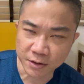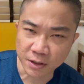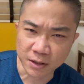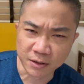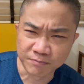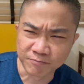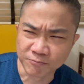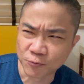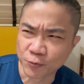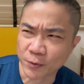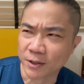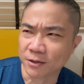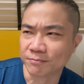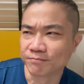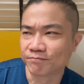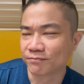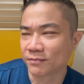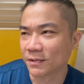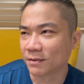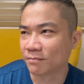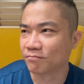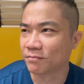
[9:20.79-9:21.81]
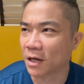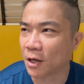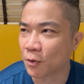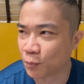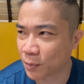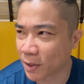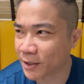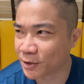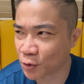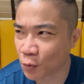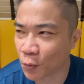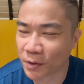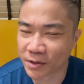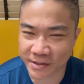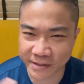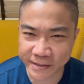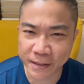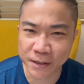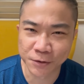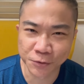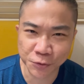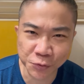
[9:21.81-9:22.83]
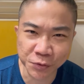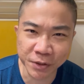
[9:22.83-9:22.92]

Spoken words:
I don't want to tell you